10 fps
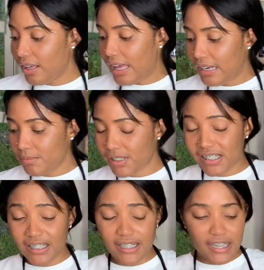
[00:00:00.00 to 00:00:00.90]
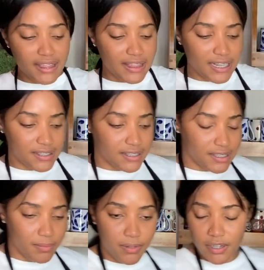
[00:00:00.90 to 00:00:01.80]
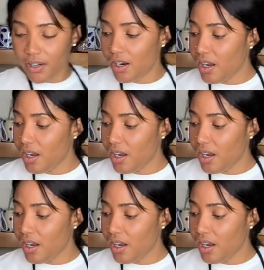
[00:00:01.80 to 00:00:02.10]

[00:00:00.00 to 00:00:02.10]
And I'm just gonna let that simmer